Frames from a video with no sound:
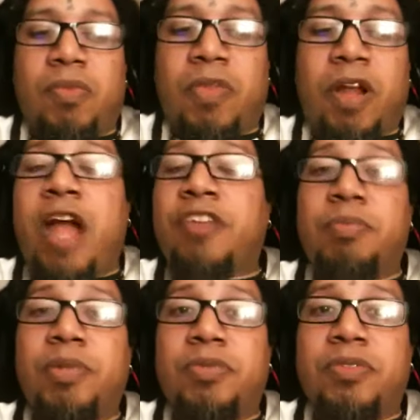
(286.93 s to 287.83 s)
their
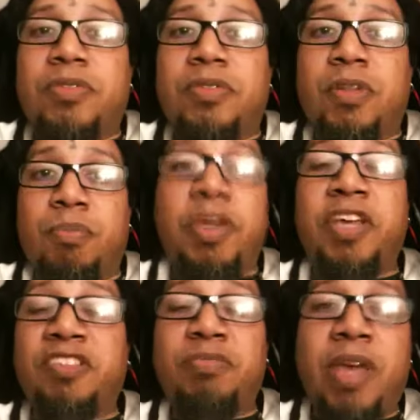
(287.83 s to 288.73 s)
attributes, the
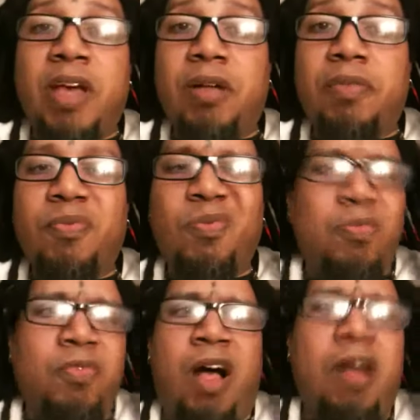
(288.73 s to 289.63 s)
biggest male
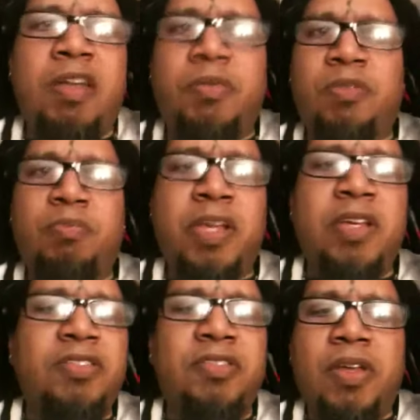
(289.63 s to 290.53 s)
all animals, the
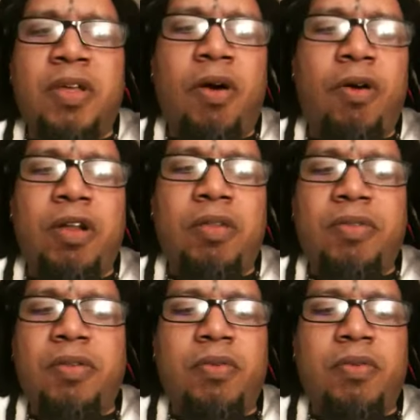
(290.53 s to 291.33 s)
biggest or the,